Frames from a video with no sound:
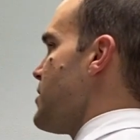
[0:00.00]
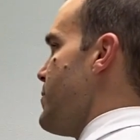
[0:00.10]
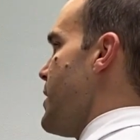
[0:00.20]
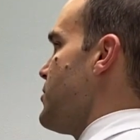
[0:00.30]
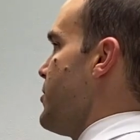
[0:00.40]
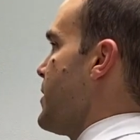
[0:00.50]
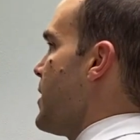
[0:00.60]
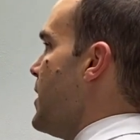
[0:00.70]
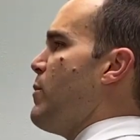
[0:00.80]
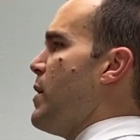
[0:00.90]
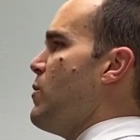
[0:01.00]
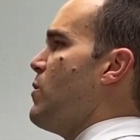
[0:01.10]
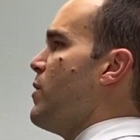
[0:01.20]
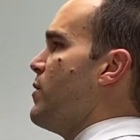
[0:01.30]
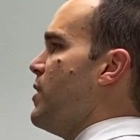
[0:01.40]
symmetric.
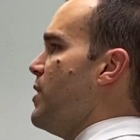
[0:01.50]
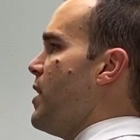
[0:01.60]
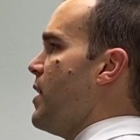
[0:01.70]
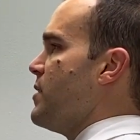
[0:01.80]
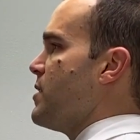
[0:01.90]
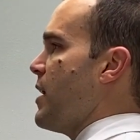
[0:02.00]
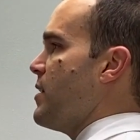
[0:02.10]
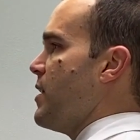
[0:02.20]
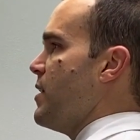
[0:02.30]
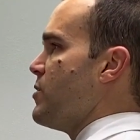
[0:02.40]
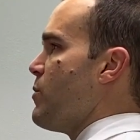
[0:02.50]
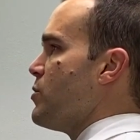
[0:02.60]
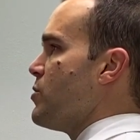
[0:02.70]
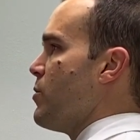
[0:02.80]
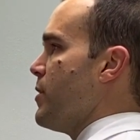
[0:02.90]
Where the site that is
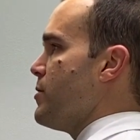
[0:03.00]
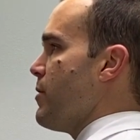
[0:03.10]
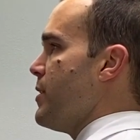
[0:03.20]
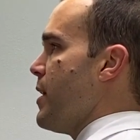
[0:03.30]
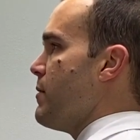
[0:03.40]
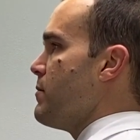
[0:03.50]
most sore is right now.